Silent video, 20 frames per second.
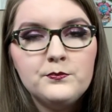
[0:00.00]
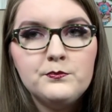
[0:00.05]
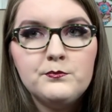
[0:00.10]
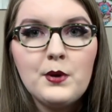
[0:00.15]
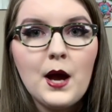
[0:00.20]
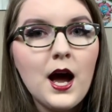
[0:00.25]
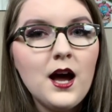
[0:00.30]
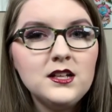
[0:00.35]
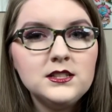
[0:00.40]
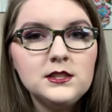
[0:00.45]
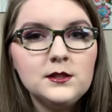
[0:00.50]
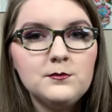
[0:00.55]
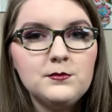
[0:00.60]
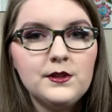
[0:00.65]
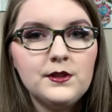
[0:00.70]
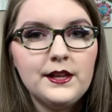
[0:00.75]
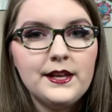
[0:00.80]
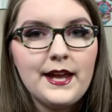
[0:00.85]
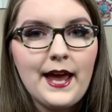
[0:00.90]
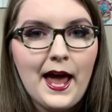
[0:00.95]

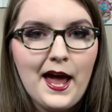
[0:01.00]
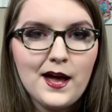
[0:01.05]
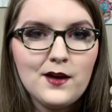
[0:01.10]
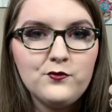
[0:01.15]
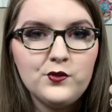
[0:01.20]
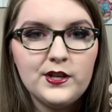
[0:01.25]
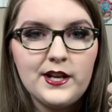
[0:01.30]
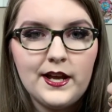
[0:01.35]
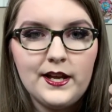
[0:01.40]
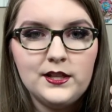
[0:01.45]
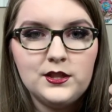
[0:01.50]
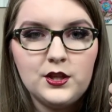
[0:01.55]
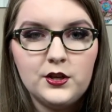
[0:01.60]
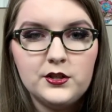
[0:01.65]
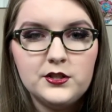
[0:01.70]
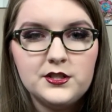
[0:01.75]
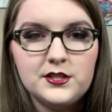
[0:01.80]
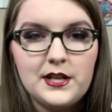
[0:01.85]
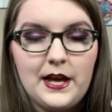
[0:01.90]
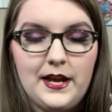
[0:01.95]
possibly half a day
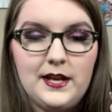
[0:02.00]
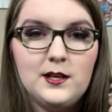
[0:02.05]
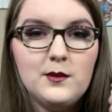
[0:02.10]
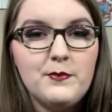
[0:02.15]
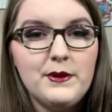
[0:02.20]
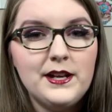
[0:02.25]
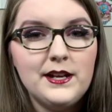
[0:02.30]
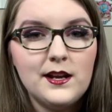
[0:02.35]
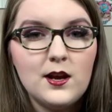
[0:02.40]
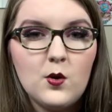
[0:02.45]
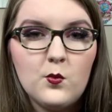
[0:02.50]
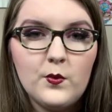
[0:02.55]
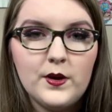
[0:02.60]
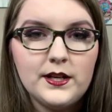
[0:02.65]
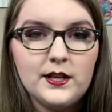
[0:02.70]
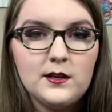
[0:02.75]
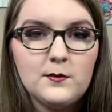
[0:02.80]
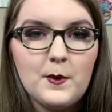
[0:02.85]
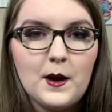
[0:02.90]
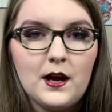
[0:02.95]
Thursday, depending on when
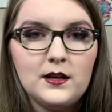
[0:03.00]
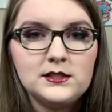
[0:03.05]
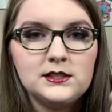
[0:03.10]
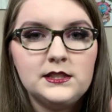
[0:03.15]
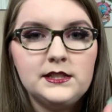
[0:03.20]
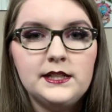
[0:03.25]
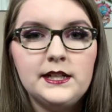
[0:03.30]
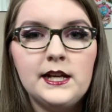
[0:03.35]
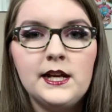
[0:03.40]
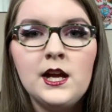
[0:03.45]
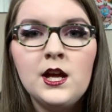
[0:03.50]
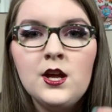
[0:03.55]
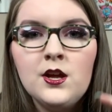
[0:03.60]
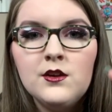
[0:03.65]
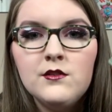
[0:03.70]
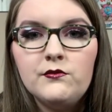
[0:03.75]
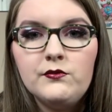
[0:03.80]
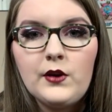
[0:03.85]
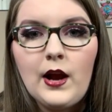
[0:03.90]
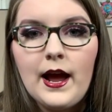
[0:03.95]
he deposited it,
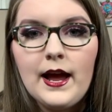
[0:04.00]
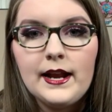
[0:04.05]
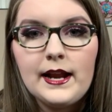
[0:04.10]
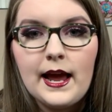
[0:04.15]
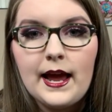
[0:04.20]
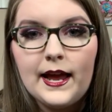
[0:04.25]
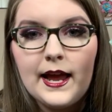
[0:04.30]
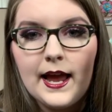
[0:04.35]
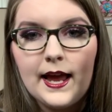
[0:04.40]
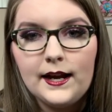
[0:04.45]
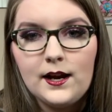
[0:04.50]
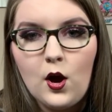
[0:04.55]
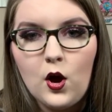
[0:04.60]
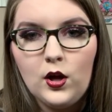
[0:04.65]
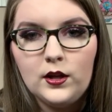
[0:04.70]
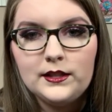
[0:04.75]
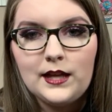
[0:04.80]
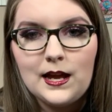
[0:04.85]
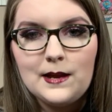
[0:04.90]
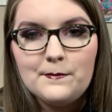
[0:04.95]
Friday, and
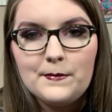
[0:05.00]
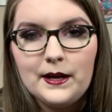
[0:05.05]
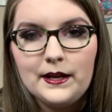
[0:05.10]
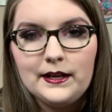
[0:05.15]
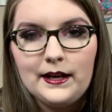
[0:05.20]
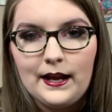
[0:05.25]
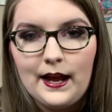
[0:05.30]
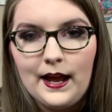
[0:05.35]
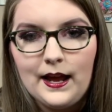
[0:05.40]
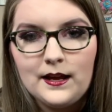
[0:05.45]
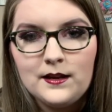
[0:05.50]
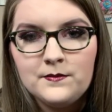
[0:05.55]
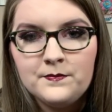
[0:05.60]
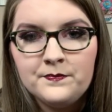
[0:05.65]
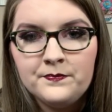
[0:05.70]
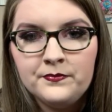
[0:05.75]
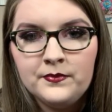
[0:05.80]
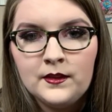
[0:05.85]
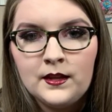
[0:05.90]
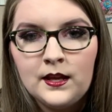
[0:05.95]
all day Monday.
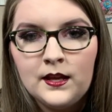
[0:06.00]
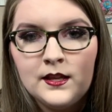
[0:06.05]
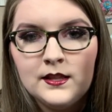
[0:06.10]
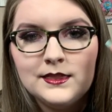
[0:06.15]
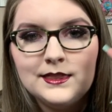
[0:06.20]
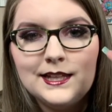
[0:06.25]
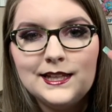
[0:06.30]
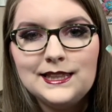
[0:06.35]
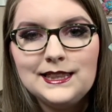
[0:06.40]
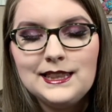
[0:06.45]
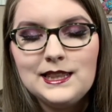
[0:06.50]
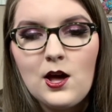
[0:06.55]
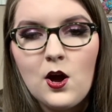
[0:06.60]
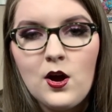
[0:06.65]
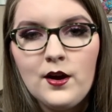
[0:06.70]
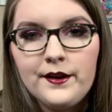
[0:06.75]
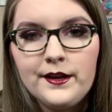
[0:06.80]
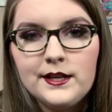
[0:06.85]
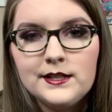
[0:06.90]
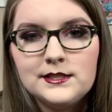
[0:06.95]
The
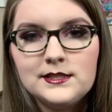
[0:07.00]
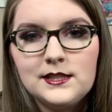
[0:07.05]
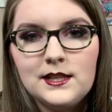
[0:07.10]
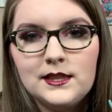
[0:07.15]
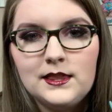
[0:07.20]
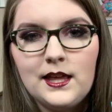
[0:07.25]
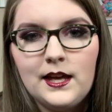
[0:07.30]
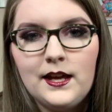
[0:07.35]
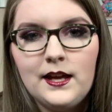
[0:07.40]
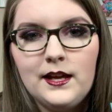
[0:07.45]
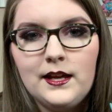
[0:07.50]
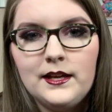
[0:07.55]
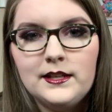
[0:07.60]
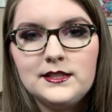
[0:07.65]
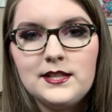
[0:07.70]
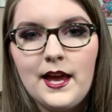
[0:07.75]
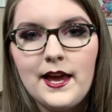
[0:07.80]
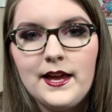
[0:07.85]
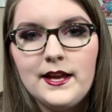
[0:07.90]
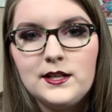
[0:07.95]
longest that they
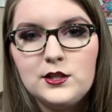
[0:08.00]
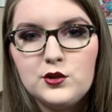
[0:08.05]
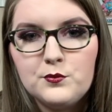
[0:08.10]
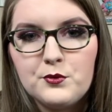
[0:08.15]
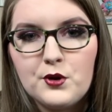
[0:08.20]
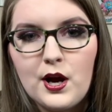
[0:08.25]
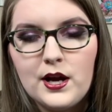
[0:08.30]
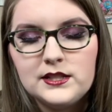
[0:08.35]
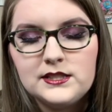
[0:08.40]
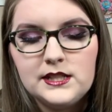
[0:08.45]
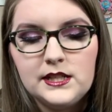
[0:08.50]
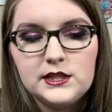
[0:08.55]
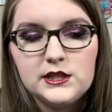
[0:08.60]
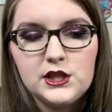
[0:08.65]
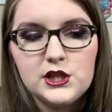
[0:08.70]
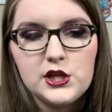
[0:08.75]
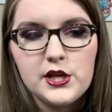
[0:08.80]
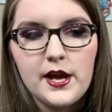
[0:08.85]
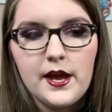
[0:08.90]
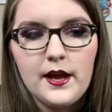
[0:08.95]
take to process a
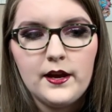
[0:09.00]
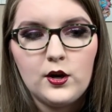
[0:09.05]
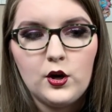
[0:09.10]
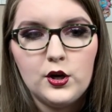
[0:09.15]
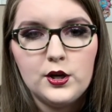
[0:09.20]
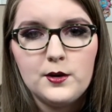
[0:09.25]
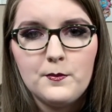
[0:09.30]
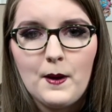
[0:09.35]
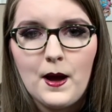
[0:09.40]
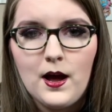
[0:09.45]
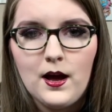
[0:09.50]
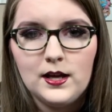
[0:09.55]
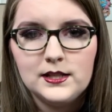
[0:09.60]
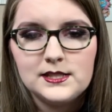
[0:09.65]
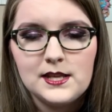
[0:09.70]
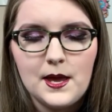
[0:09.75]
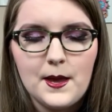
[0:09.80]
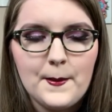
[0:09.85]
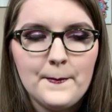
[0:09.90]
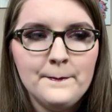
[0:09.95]
check or
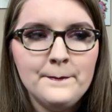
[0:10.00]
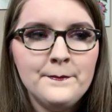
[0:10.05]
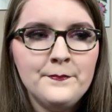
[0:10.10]
deposit